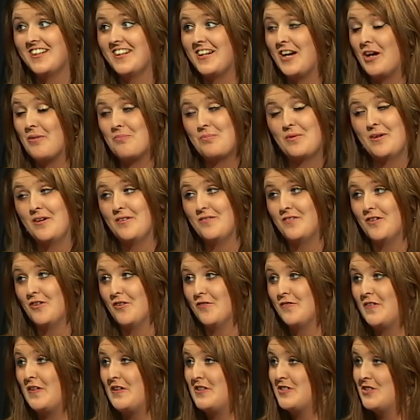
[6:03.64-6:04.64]
get brave enough
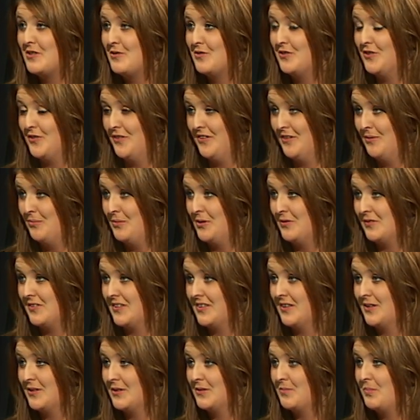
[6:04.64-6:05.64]
to join the
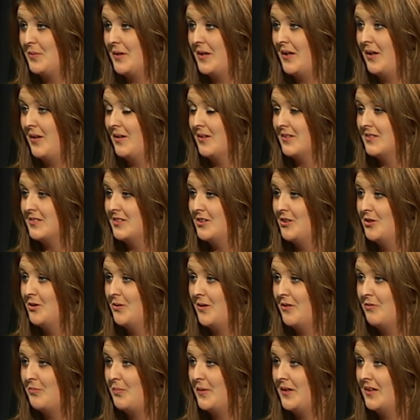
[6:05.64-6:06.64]
musicals because you
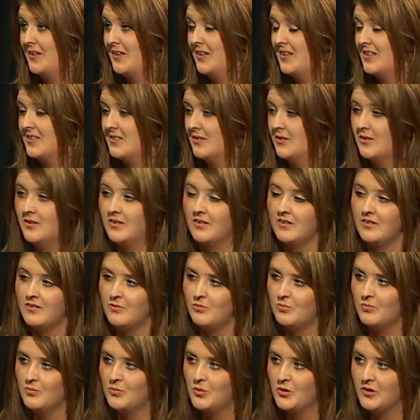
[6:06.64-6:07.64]
have been, is it
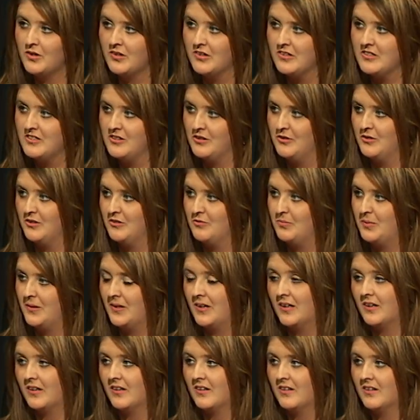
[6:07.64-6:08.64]
one or two you've been in?